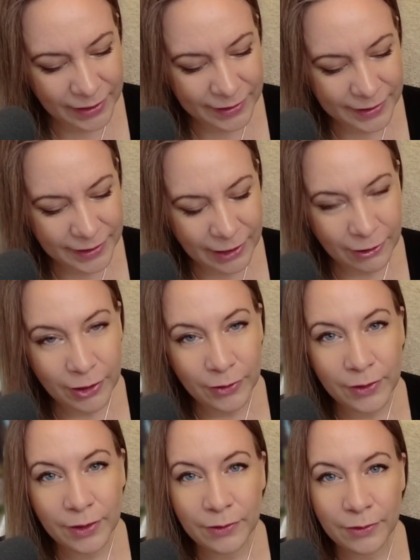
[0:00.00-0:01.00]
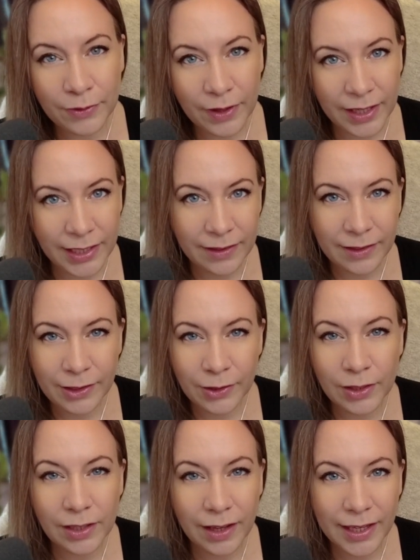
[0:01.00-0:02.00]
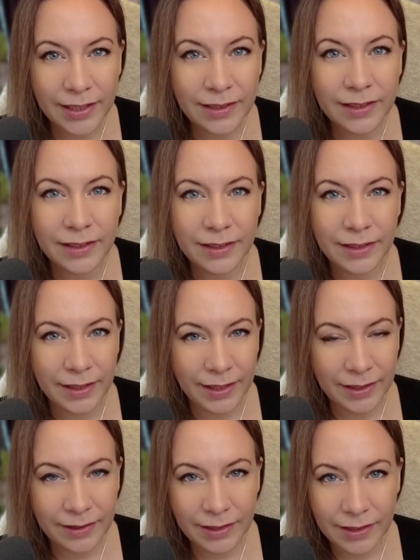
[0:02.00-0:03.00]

so you can find your light in the